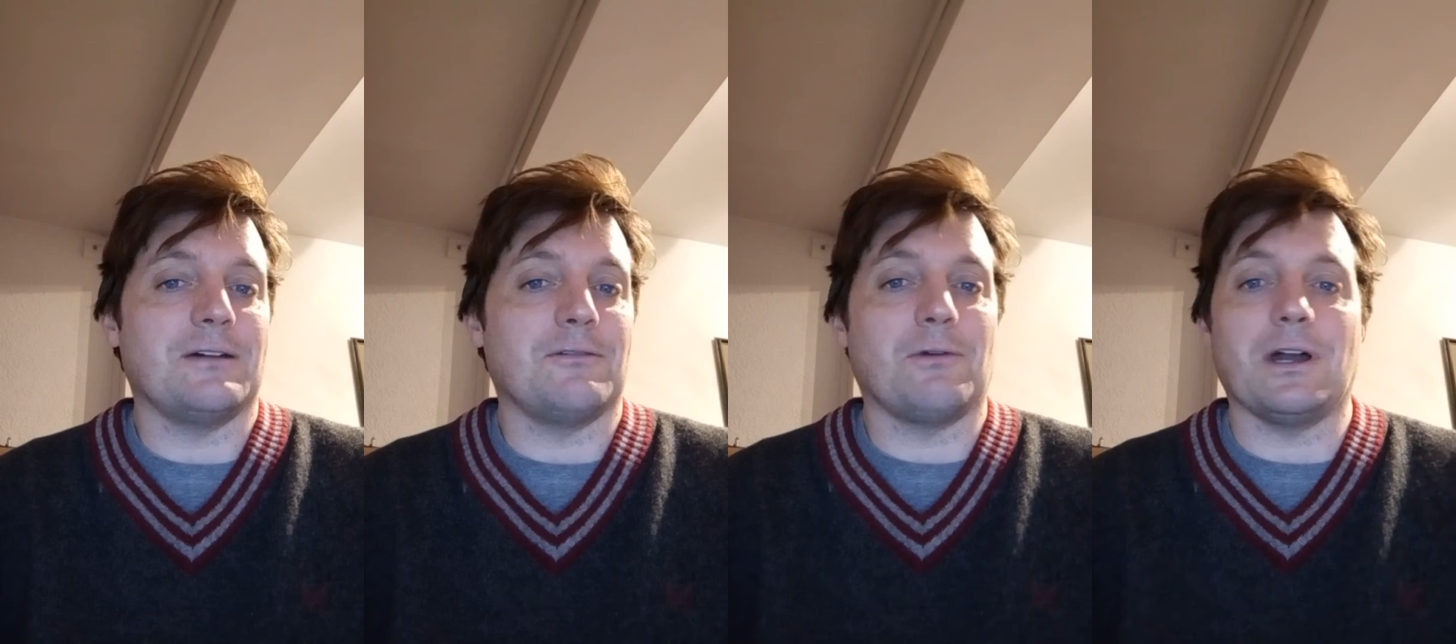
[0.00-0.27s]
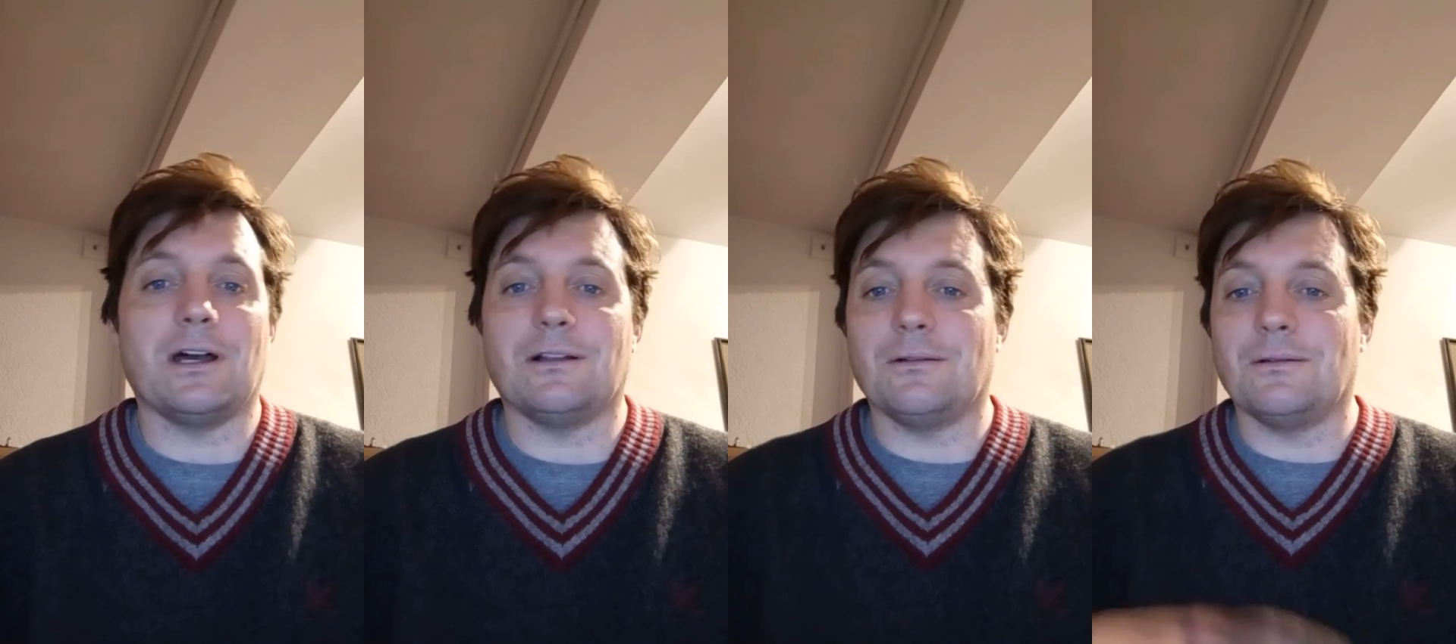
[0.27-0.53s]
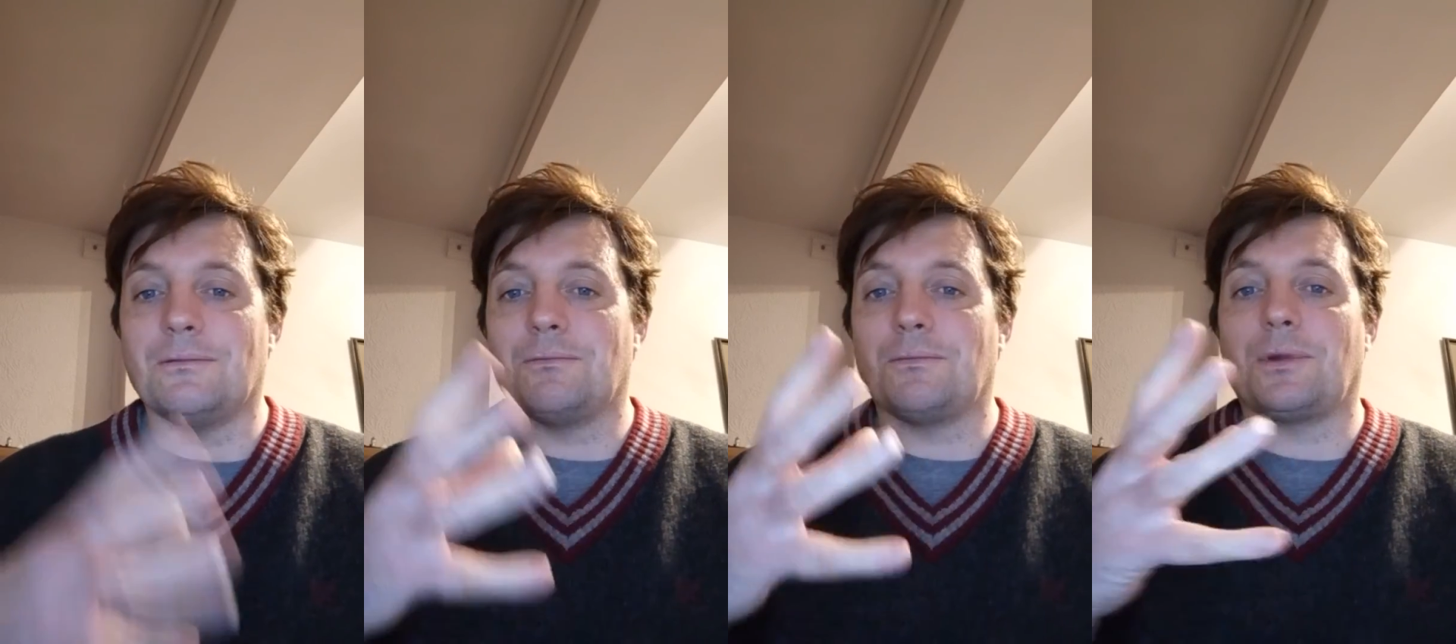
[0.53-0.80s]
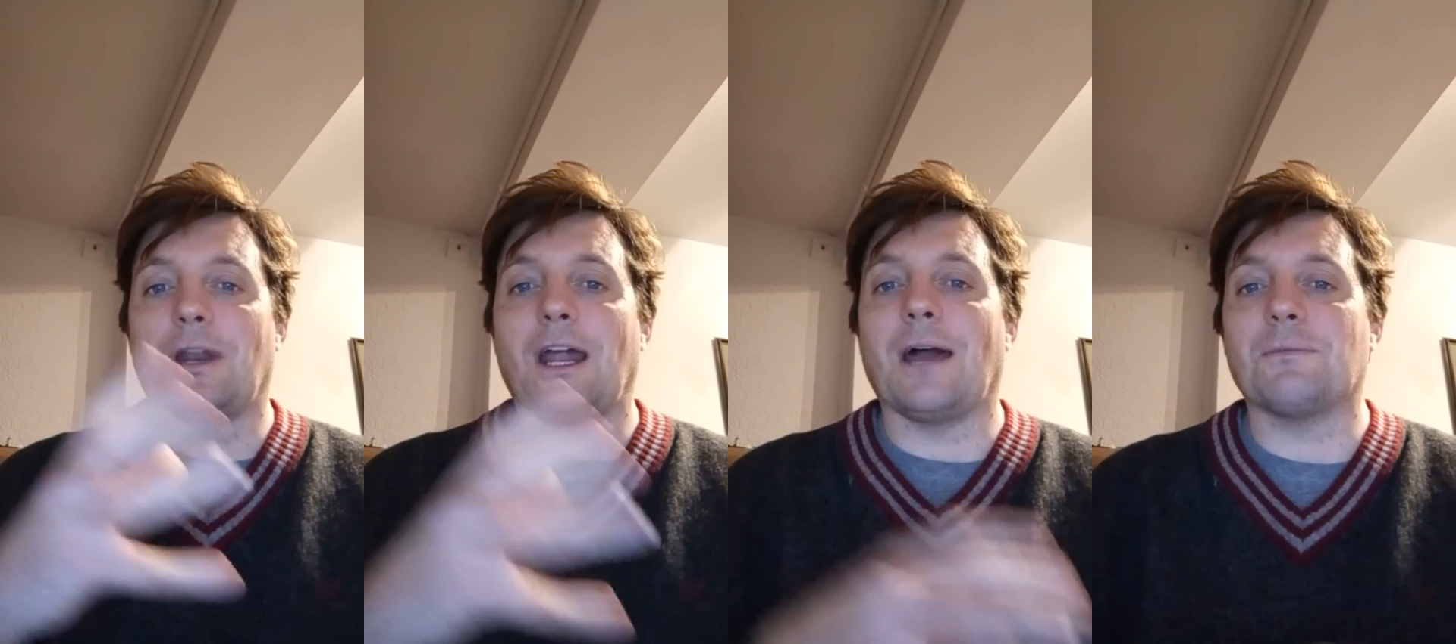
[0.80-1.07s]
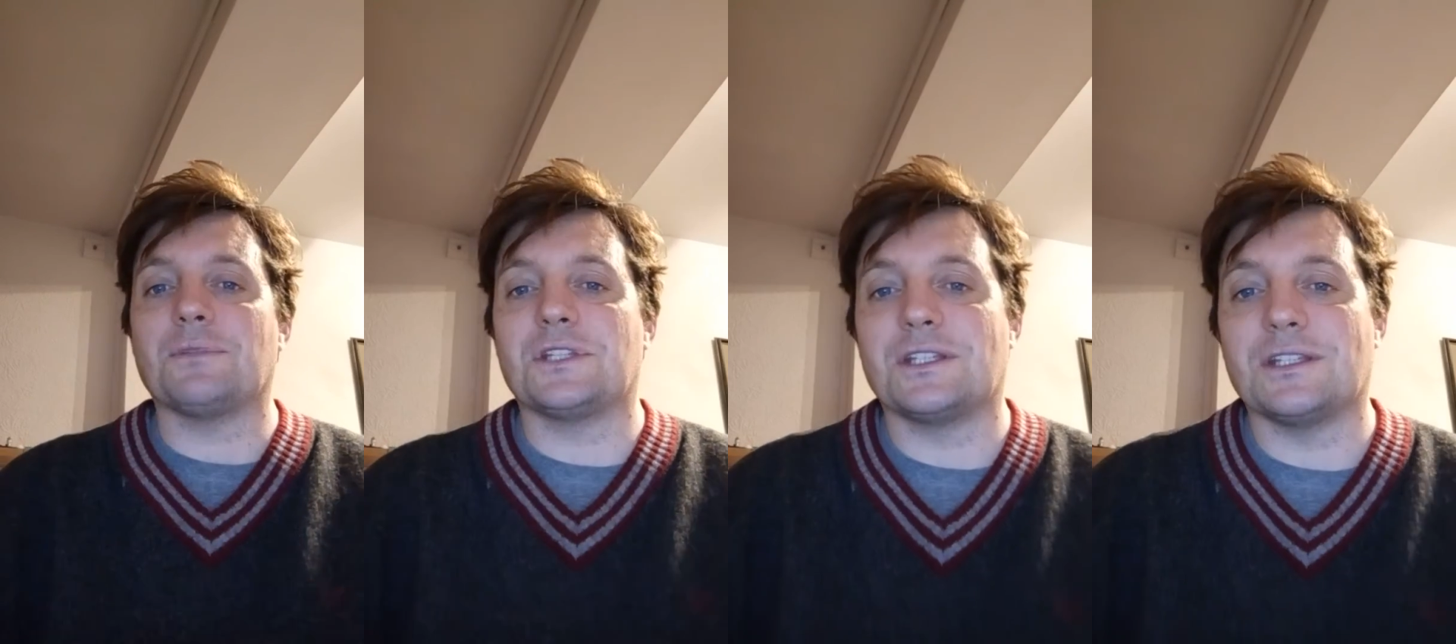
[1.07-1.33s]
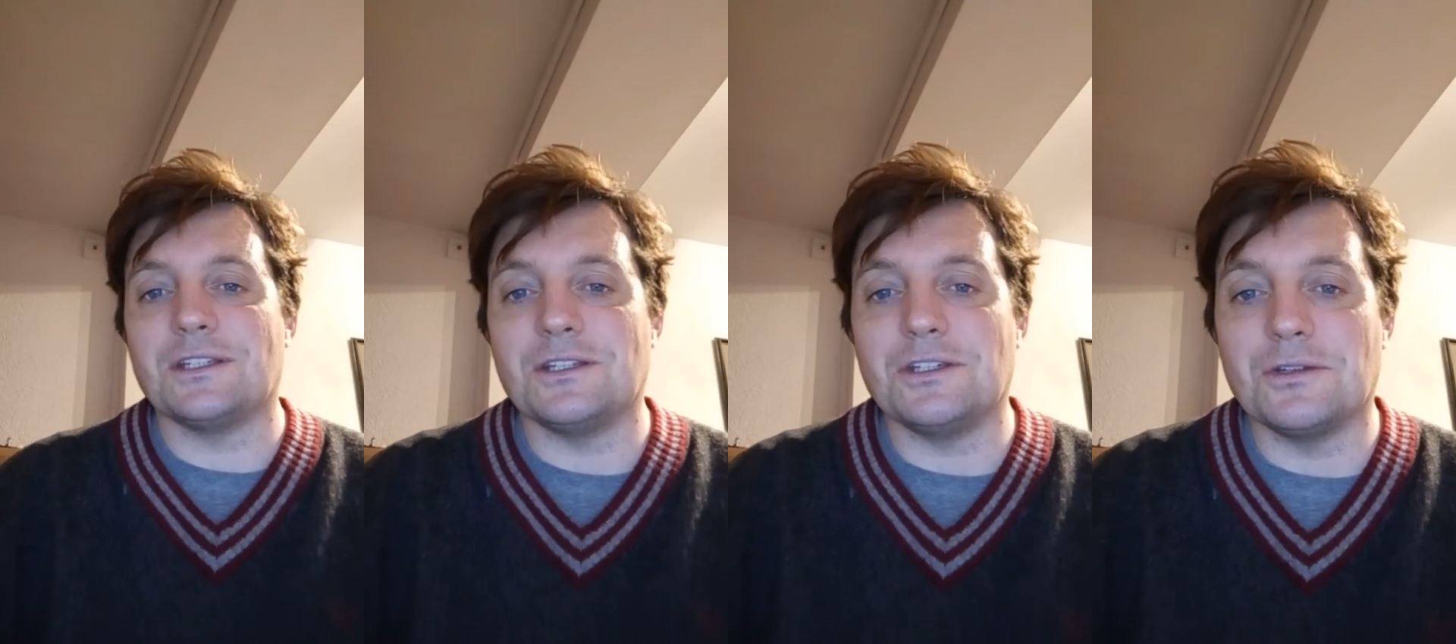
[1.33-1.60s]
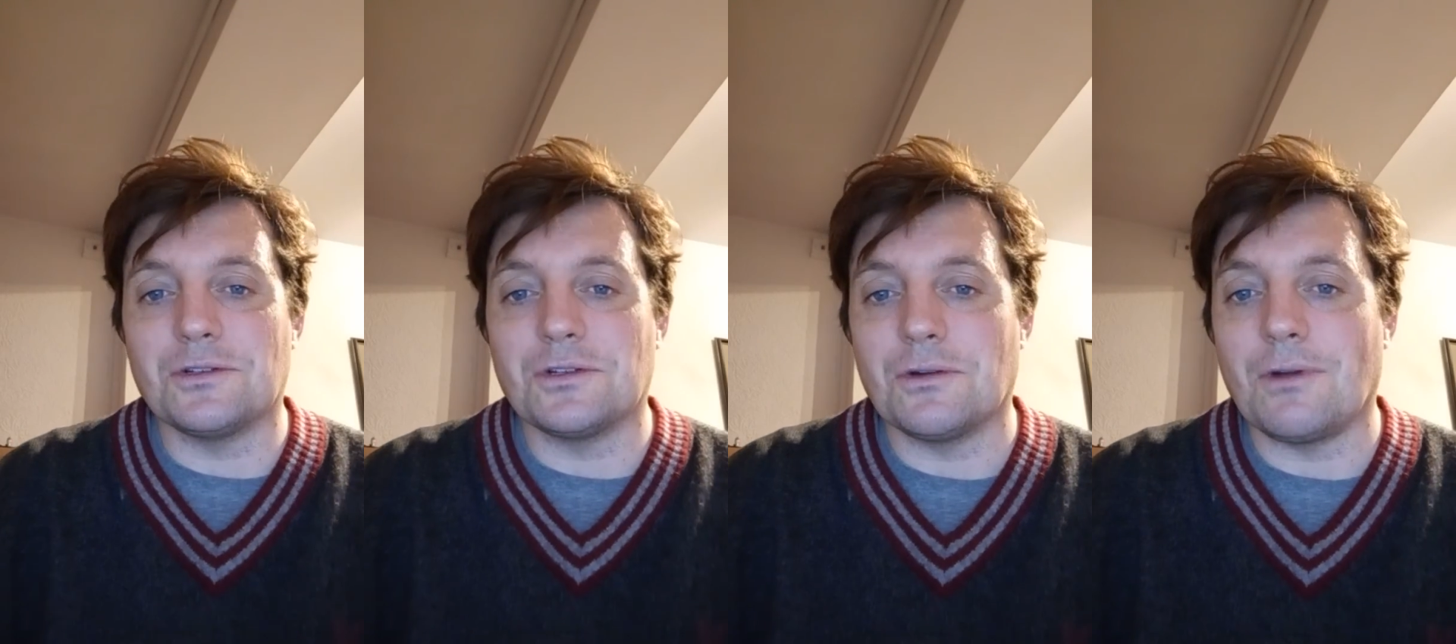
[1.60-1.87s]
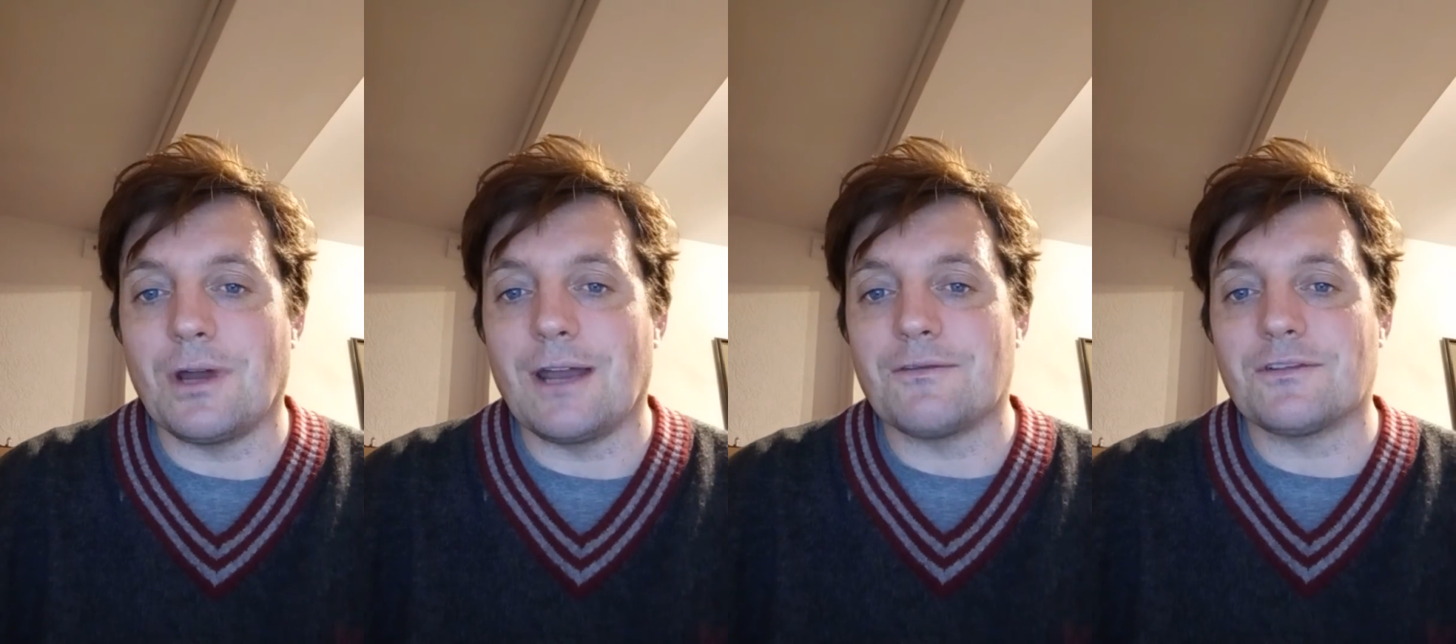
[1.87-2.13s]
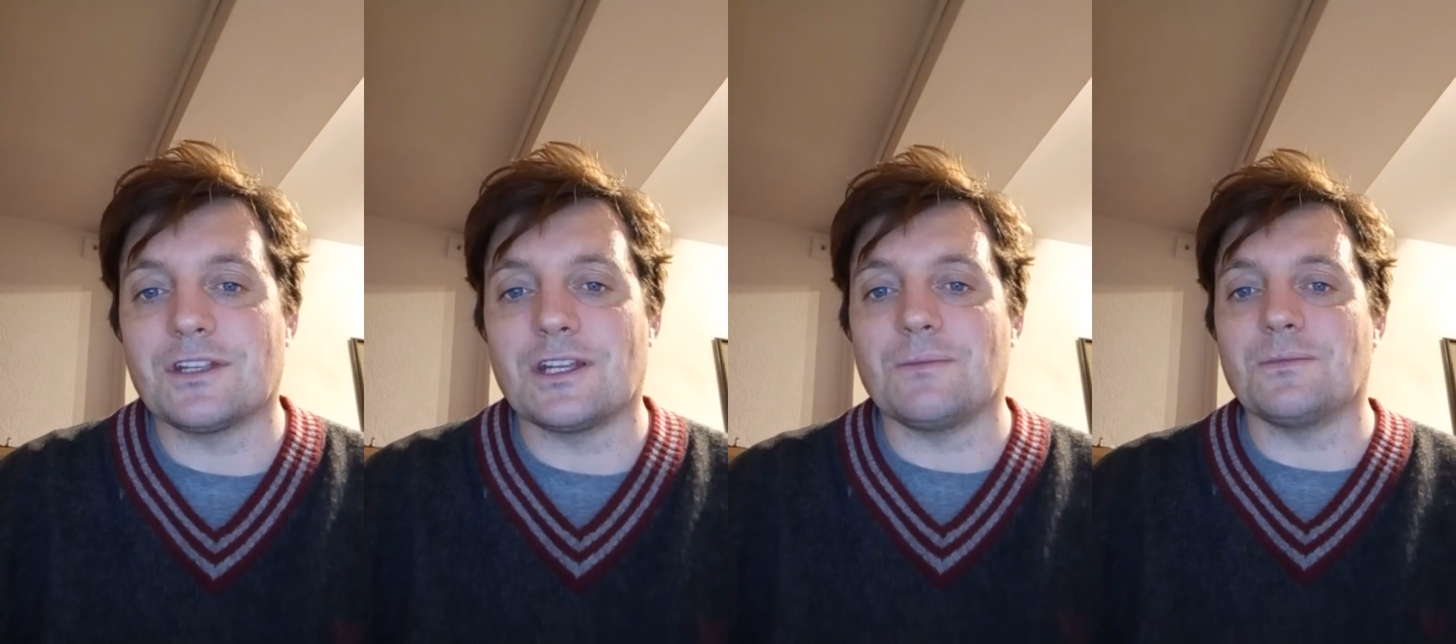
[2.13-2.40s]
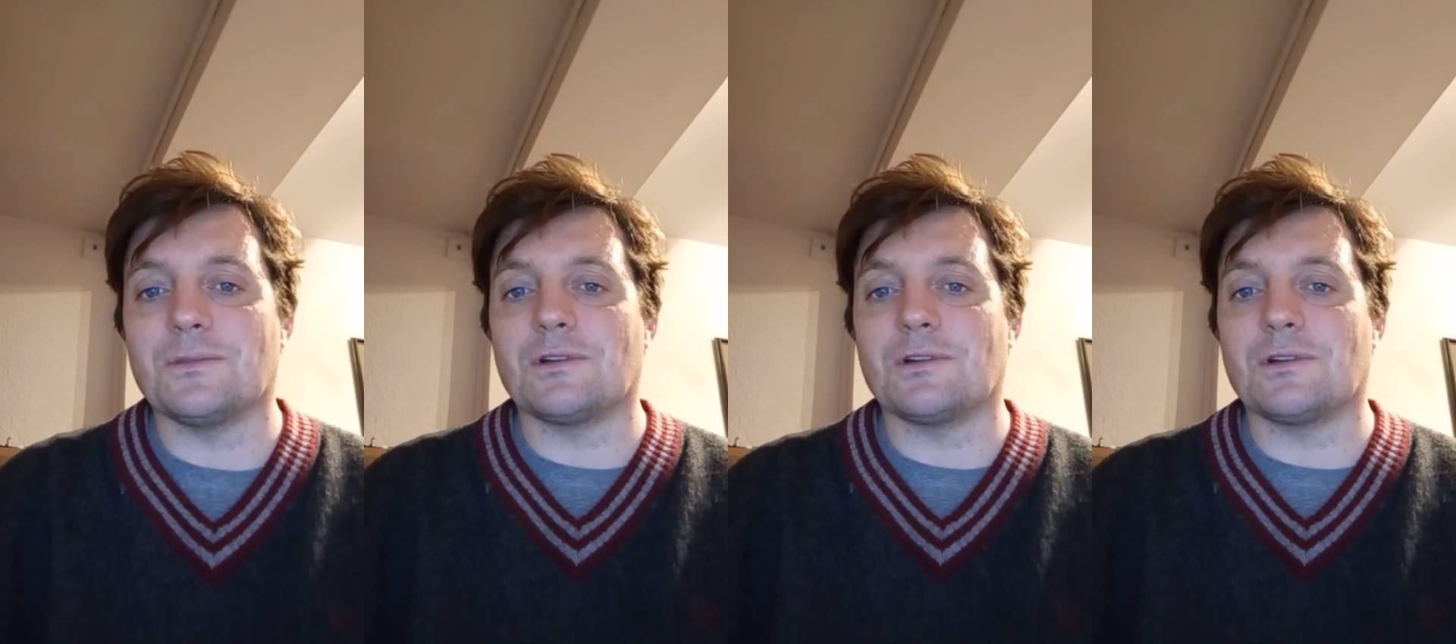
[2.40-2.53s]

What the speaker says: Well, perhaps you derive some